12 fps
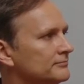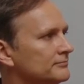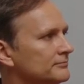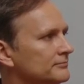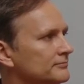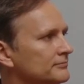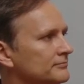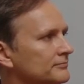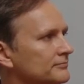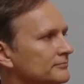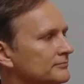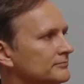
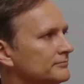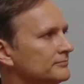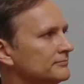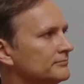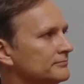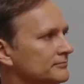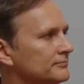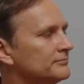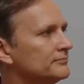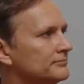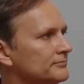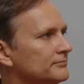
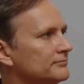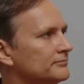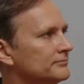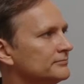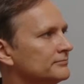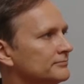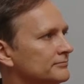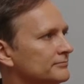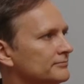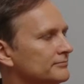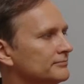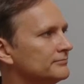
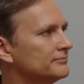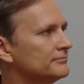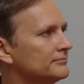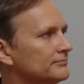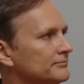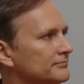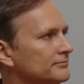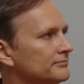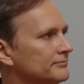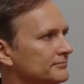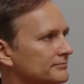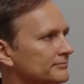
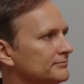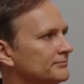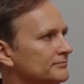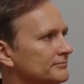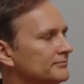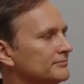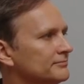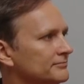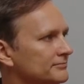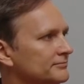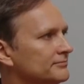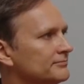
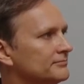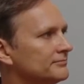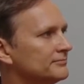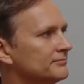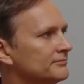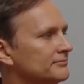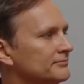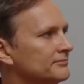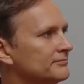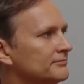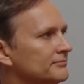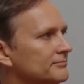
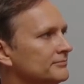[no speech]